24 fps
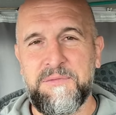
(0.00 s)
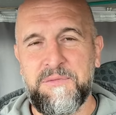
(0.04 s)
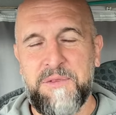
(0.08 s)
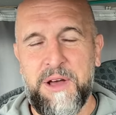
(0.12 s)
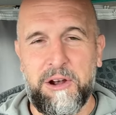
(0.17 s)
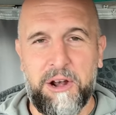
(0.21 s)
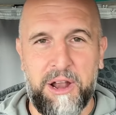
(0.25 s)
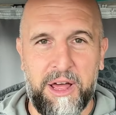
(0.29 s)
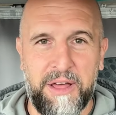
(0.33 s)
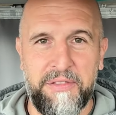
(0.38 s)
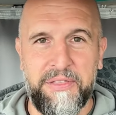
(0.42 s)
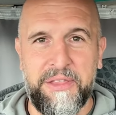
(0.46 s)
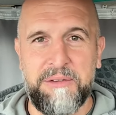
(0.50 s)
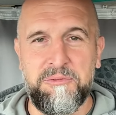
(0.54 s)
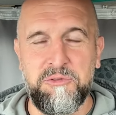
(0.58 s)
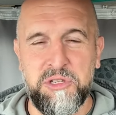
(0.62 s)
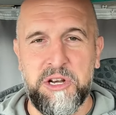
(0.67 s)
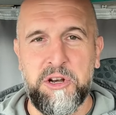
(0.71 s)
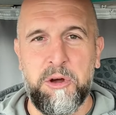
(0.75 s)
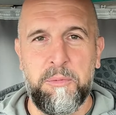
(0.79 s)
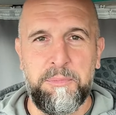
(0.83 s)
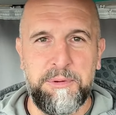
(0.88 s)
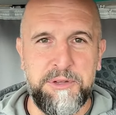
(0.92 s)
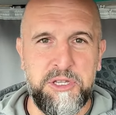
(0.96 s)
Felt like there
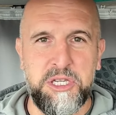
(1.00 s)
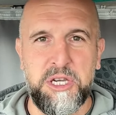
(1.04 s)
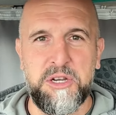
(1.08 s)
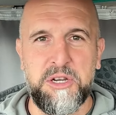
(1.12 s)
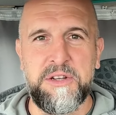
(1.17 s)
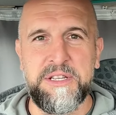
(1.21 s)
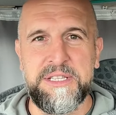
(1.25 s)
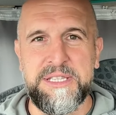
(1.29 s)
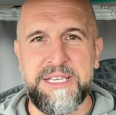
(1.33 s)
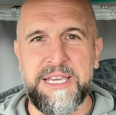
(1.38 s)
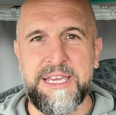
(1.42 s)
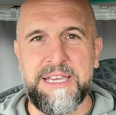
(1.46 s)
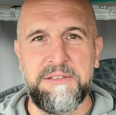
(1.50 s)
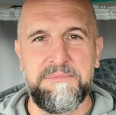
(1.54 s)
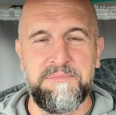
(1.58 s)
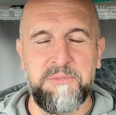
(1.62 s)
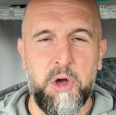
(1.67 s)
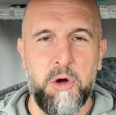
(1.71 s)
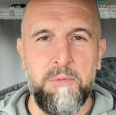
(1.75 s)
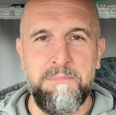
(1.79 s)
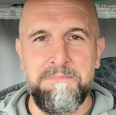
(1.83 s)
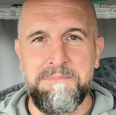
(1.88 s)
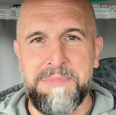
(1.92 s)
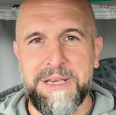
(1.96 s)
was an opportunity
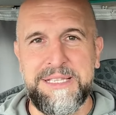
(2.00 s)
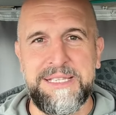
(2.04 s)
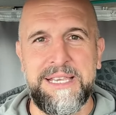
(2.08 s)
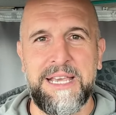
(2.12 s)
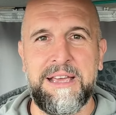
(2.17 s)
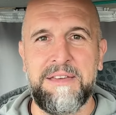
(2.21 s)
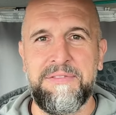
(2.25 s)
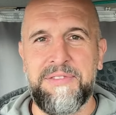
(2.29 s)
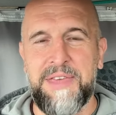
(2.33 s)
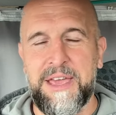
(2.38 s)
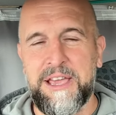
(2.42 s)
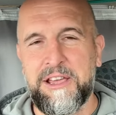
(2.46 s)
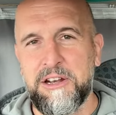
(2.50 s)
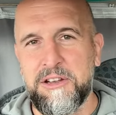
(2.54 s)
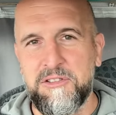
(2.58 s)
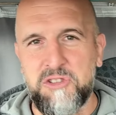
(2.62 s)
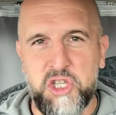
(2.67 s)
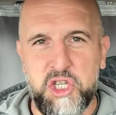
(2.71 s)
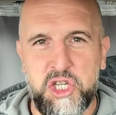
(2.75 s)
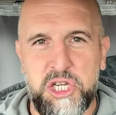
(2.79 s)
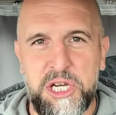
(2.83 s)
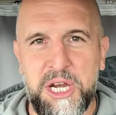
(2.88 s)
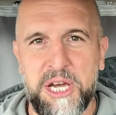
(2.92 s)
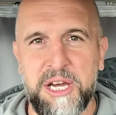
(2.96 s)
gone missing if they could
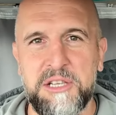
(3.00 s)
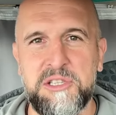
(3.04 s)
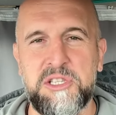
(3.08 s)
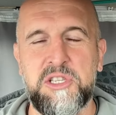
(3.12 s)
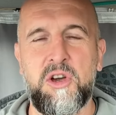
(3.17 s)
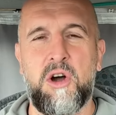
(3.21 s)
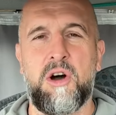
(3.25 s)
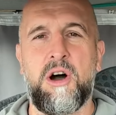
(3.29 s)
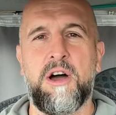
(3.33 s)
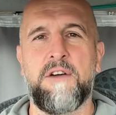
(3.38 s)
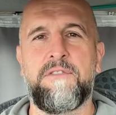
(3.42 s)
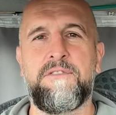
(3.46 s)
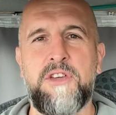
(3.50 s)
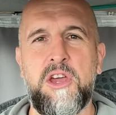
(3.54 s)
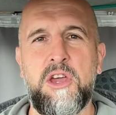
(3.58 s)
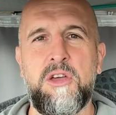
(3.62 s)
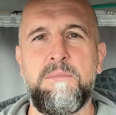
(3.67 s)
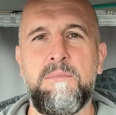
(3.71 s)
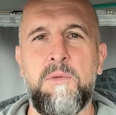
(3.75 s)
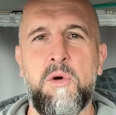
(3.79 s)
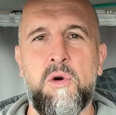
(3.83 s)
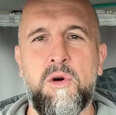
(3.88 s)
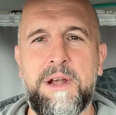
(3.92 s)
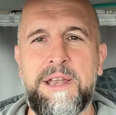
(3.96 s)
have just got a
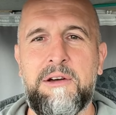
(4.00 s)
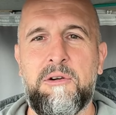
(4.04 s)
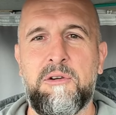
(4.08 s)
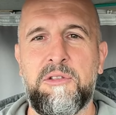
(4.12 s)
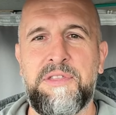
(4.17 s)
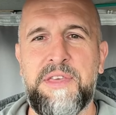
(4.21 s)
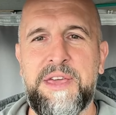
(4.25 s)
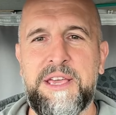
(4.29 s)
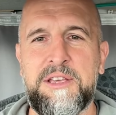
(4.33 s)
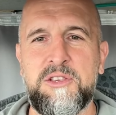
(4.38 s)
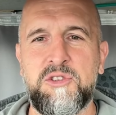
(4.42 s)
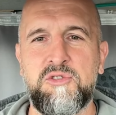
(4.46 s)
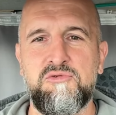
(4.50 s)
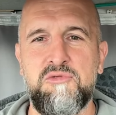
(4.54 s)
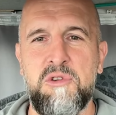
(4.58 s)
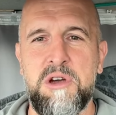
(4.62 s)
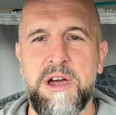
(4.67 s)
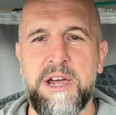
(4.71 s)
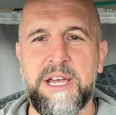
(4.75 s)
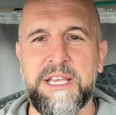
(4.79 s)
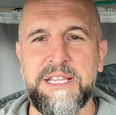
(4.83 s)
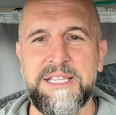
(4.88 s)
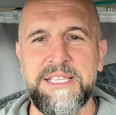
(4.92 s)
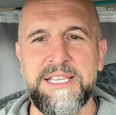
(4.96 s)
few more little things
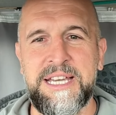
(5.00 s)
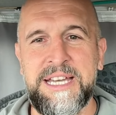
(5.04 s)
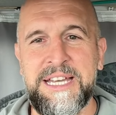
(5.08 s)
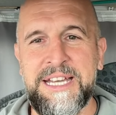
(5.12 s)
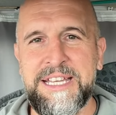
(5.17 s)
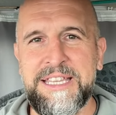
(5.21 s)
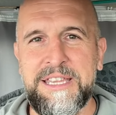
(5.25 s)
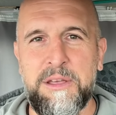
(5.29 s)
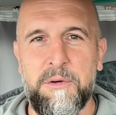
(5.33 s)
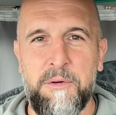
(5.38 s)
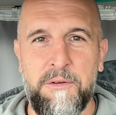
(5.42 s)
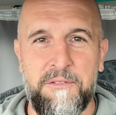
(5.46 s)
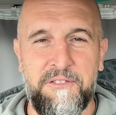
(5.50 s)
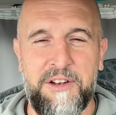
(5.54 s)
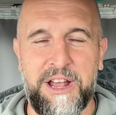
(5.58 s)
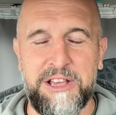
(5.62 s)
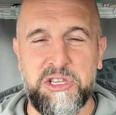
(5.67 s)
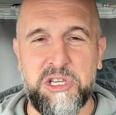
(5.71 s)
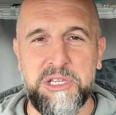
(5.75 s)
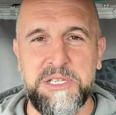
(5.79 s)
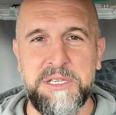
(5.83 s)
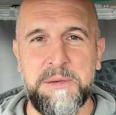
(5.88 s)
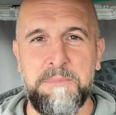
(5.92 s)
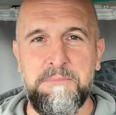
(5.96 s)
right. There were
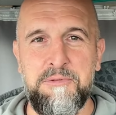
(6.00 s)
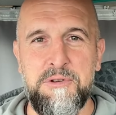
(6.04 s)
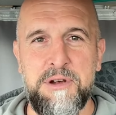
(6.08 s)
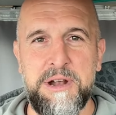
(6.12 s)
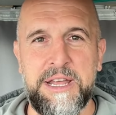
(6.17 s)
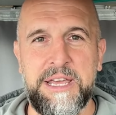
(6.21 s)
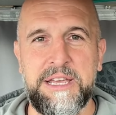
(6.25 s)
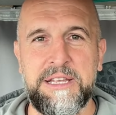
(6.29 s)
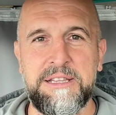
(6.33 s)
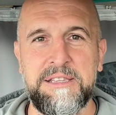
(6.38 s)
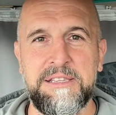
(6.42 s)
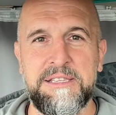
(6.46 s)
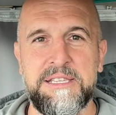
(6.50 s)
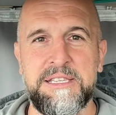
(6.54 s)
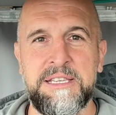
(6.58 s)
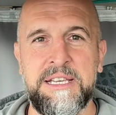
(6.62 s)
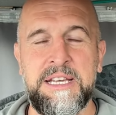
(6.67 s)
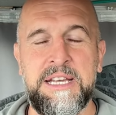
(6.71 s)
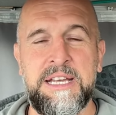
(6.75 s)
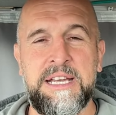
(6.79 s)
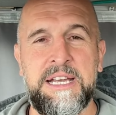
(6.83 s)
flashes of brilliance.